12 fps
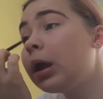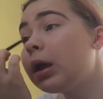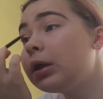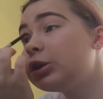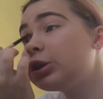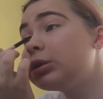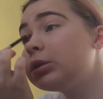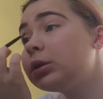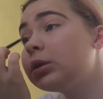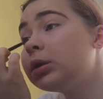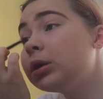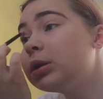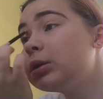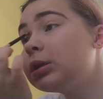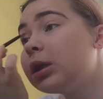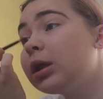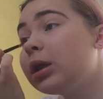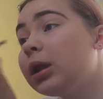and just
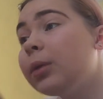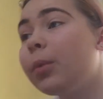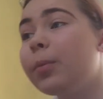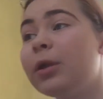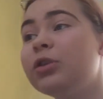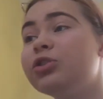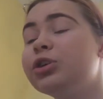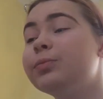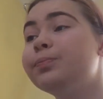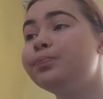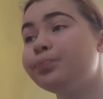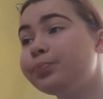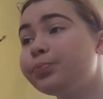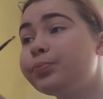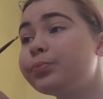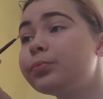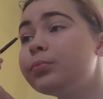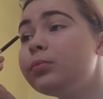staying in my bedroom
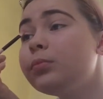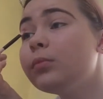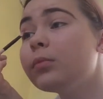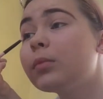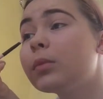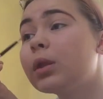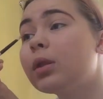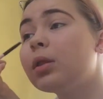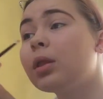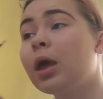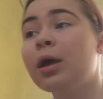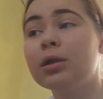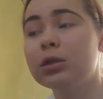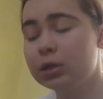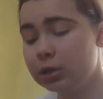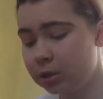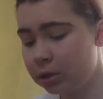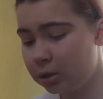and that,
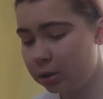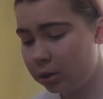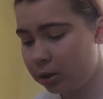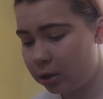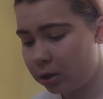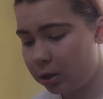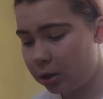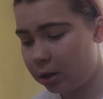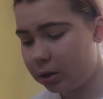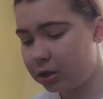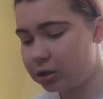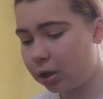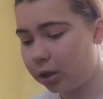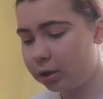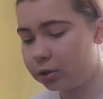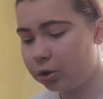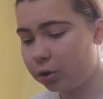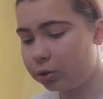unless I have
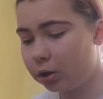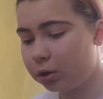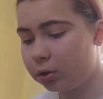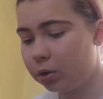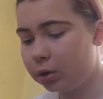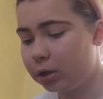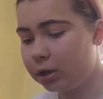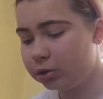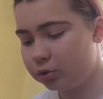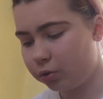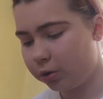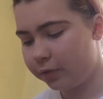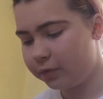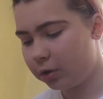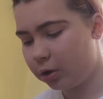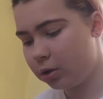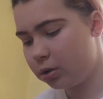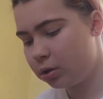to go to like college or have to